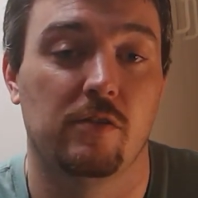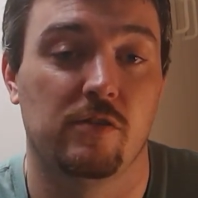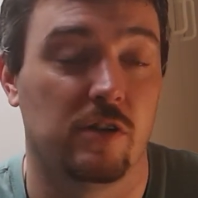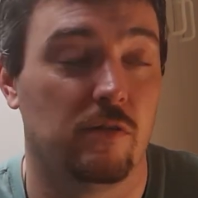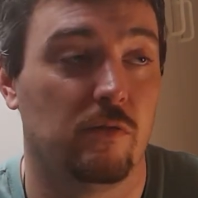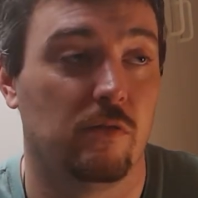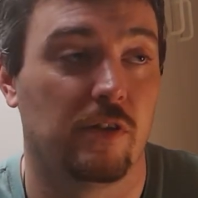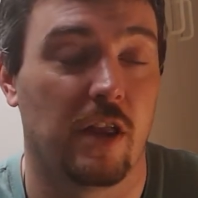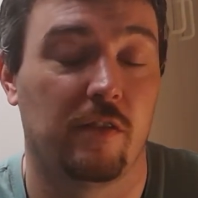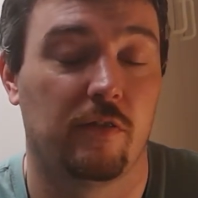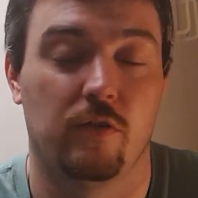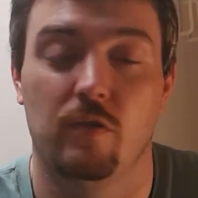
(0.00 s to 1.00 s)
she
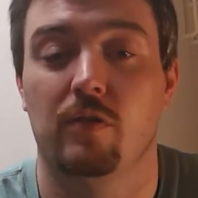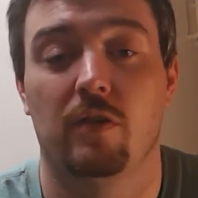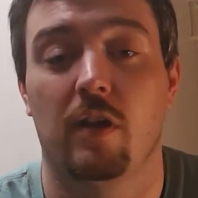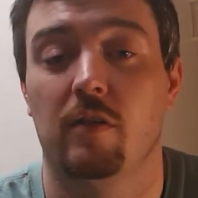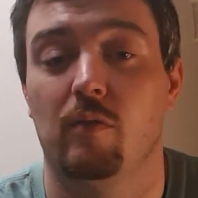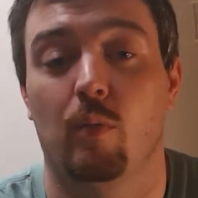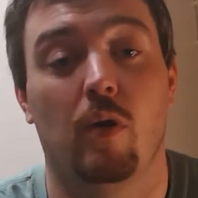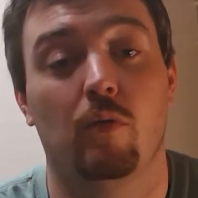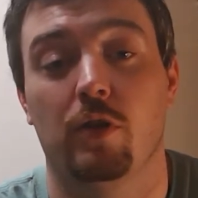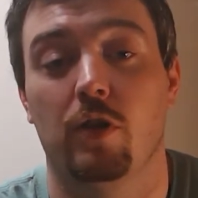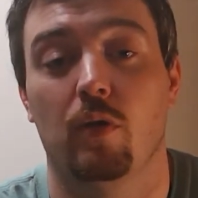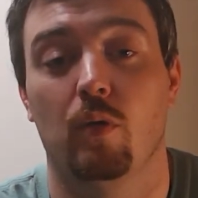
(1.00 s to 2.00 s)
says two sons
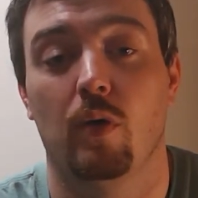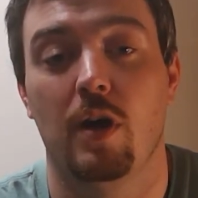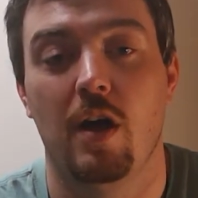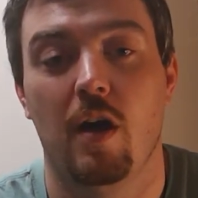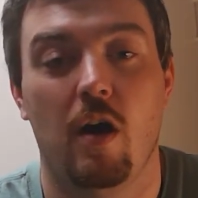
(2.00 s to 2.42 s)
won't do.